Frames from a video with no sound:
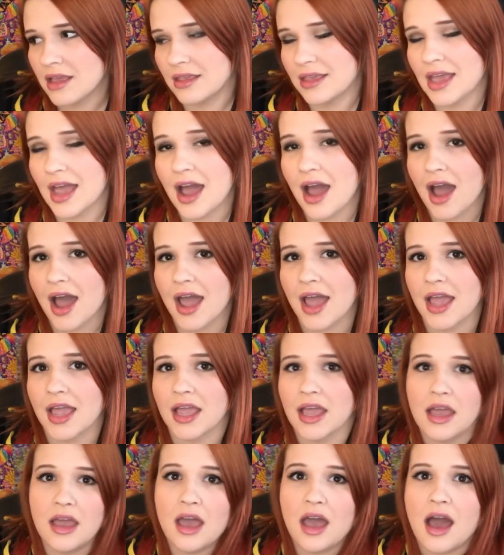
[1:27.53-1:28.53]
yeah,
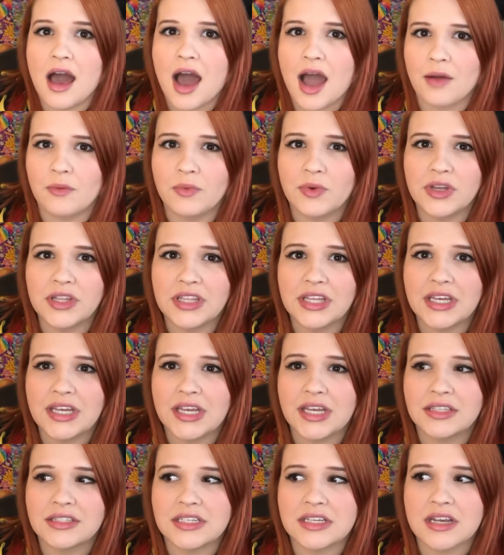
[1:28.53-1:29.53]
I
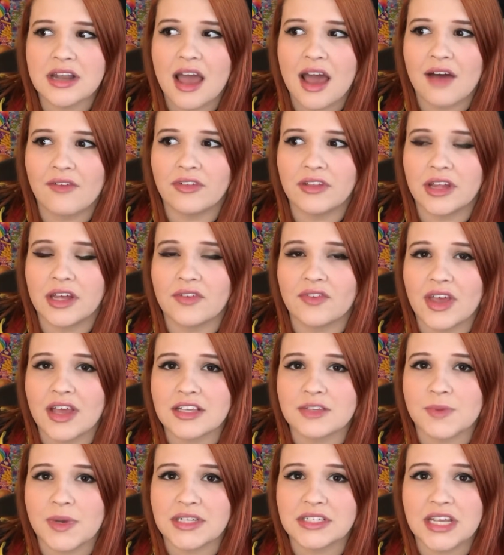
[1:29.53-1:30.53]
really didn't have a lot of
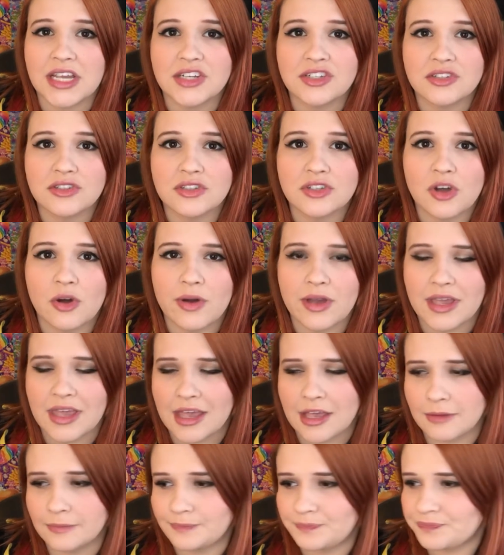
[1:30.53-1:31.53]
expectations going
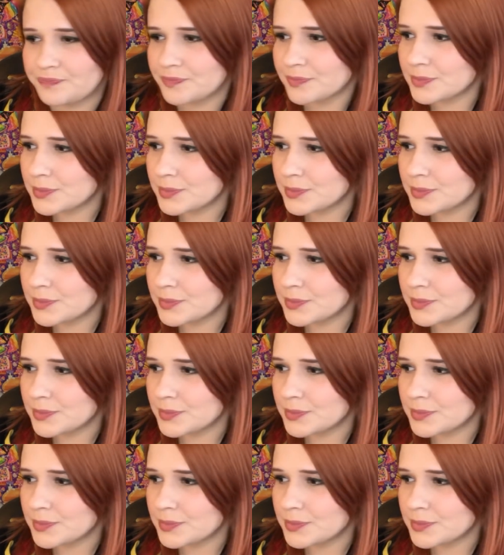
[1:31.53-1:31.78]
in.